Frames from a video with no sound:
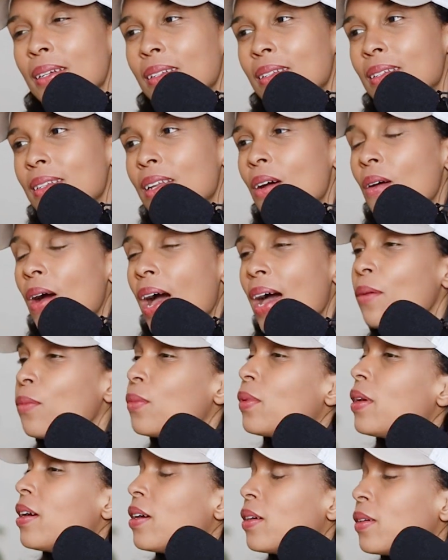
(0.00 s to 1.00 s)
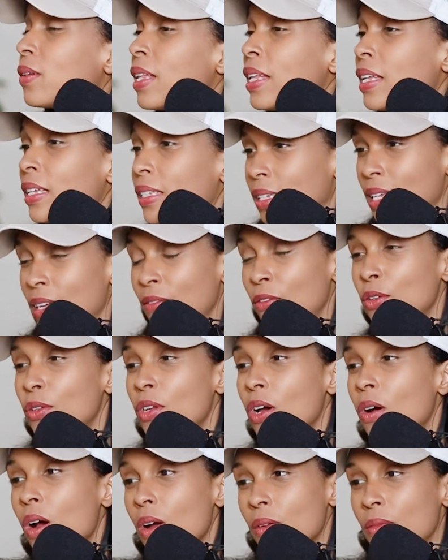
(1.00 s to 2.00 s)
No, well, if you
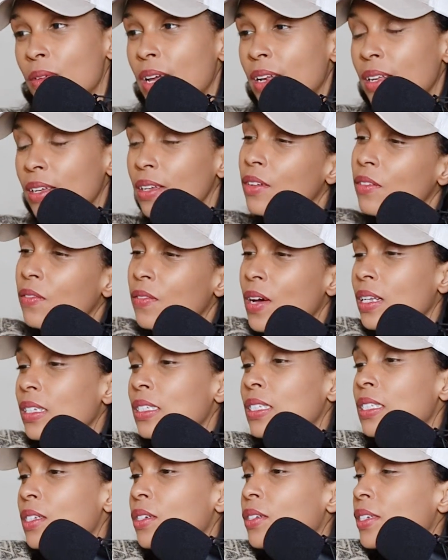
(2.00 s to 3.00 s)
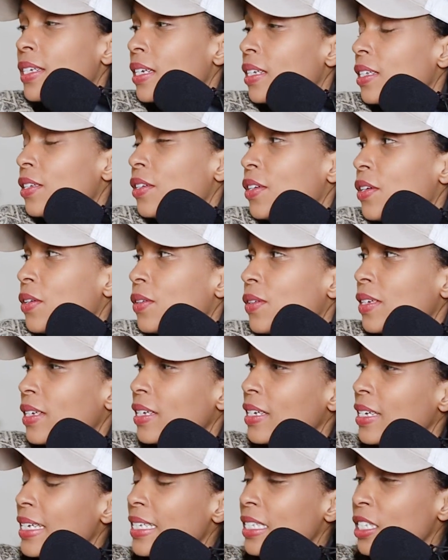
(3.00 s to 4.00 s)
don't already, follow us on, you know,
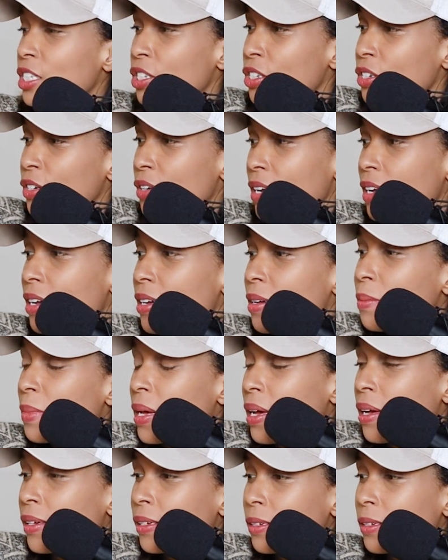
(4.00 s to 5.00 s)
Instagram,